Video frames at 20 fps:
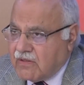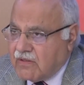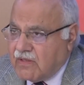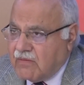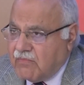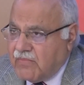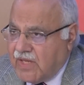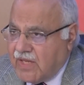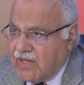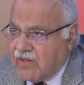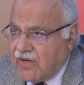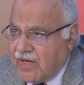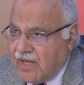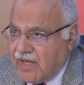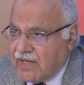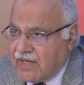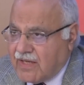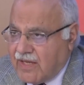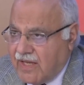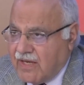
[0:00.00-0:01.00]
Bay
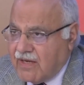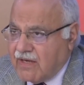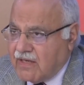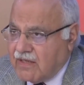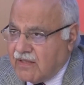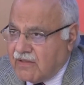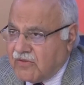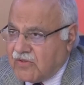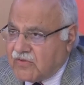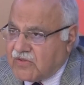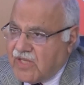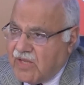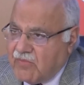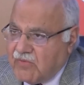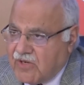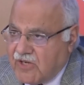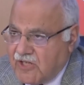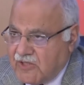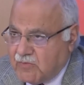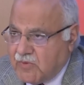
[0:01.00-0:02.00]
Area again. The
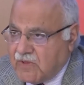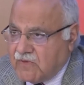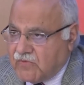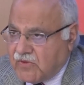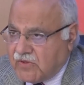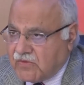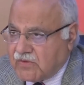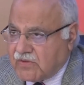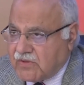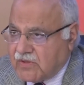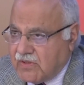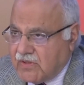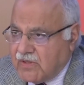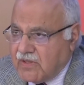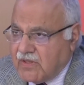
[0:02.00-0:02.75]
same arrangement was.